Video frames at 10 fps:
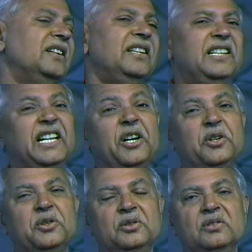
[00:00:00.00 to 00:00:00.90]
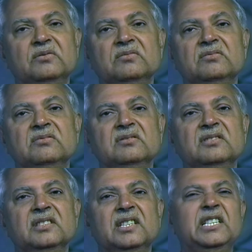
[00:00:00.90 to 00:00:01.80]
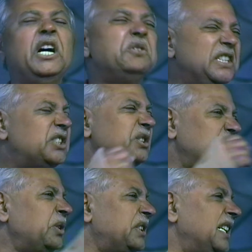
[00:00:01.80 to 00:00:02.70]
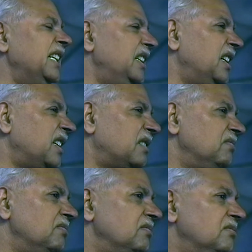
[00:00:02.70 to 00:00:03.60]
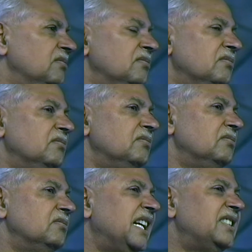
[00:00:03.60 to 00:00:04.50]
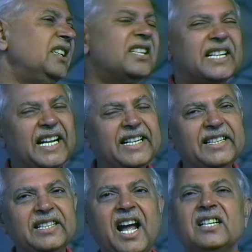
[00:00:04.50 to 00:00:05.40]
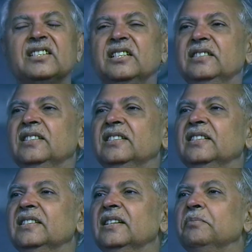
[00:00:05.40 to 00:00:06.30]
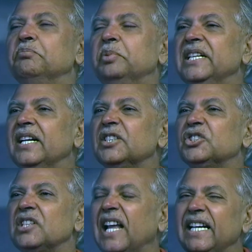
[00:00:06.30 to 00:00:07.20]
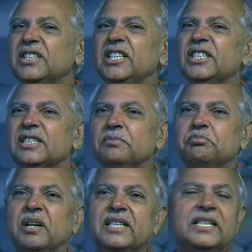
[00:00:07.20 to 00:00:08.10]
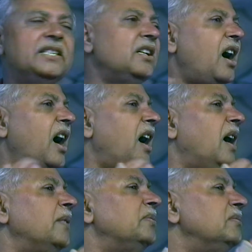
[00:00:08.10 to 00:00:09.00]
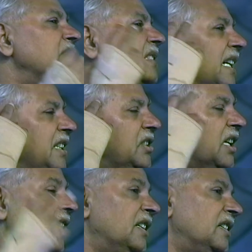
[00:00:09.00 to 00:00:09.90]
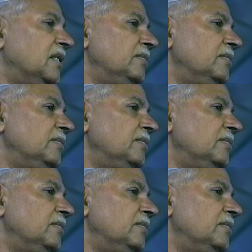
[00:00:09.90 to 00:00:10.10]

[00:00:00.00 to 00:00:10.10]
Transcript: Love. Love is so tender that it cannot bear slightest burden of the intellect.